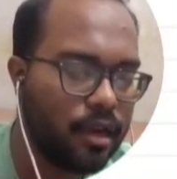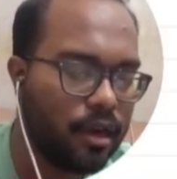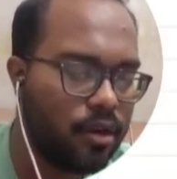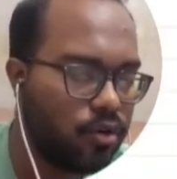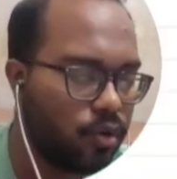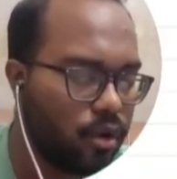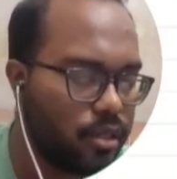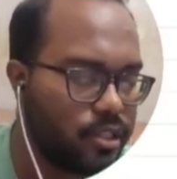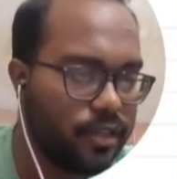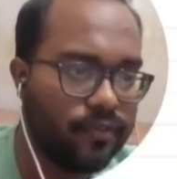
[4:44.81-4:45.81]
Control
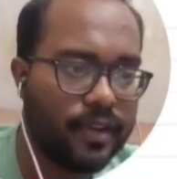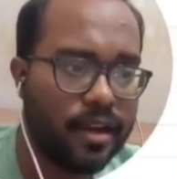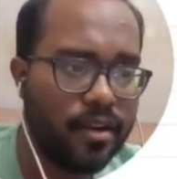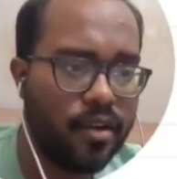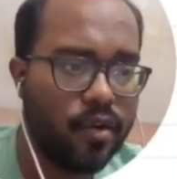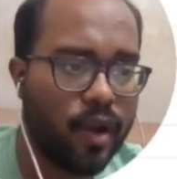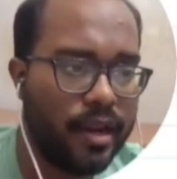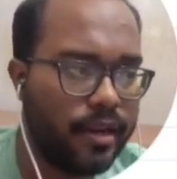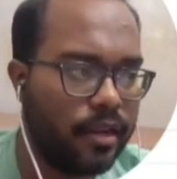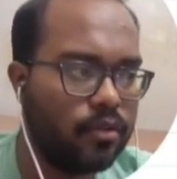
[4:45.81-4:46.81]
Shift and
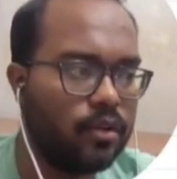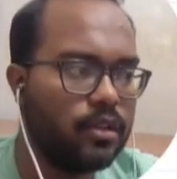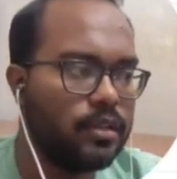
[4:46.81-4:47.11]
right arrow.